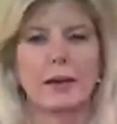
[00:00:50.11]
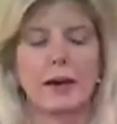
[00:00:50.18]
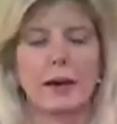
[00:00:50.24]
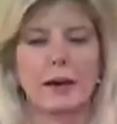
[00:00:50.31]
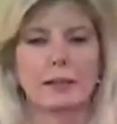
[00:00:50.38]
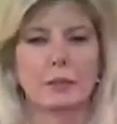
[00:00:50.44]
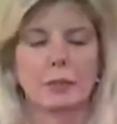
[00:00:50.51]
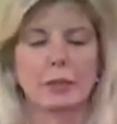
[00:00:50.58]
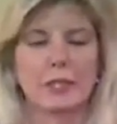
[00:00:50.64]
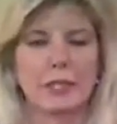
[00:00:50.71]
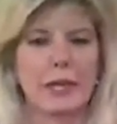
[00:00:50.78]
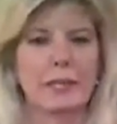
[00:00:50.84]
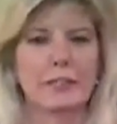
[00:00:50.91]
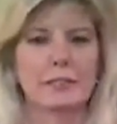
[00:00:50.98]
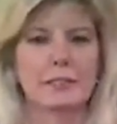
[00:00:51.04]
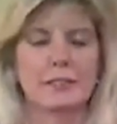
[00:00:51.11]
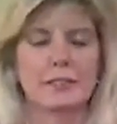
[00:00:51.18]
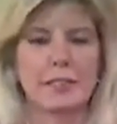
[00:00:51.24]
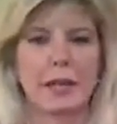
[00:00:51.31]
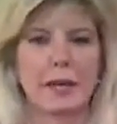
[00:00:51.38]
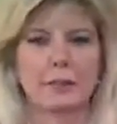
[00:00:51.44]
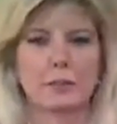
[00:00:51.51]
The
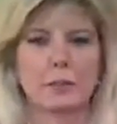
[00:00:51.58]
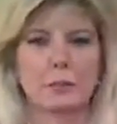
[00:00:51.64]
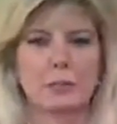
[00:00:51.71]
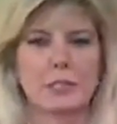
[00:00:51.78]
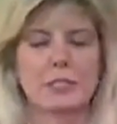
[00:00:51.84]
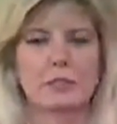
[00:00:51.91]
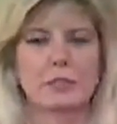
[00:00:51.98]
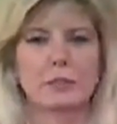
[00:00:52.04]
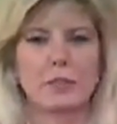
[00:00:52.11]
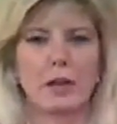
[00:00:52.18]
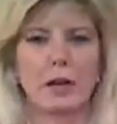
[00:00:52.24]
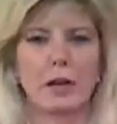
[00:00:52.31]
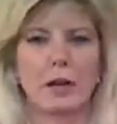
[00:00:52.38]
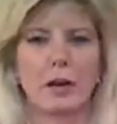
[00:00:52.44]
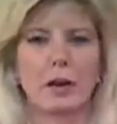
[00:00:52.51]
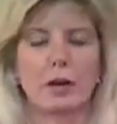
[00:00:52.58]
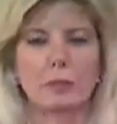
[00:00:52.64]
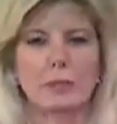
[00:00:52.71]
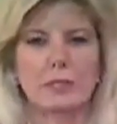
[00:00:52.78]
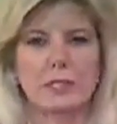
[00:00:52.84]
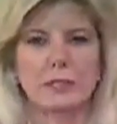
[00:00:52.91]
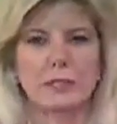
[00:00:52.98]
Pleiadians downed the missile
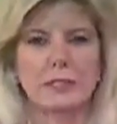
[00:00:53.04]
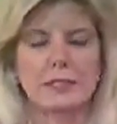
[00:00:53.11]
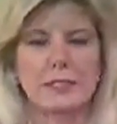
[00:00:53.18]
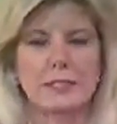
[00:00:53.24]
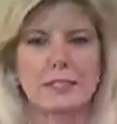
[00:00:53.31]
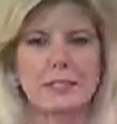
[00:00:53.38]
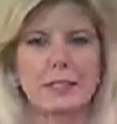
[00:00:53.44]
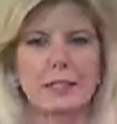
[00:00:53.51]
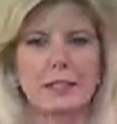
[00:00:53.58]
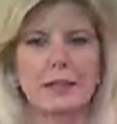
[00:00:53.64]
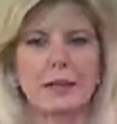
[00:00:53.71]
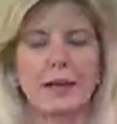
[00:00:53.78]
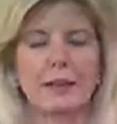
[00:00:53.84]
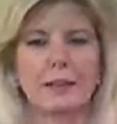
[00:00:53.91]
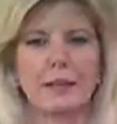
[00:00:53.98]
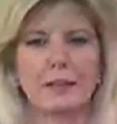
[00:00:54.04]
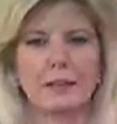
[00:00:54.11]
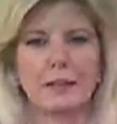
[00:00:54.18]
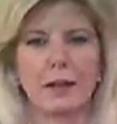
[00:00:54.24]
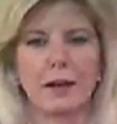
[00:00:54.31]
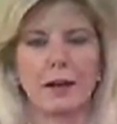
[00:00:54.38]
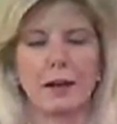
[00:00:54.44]
harmlessly at sea, and
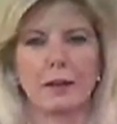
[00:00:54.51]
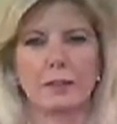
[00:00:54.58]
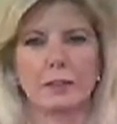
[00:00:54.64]
then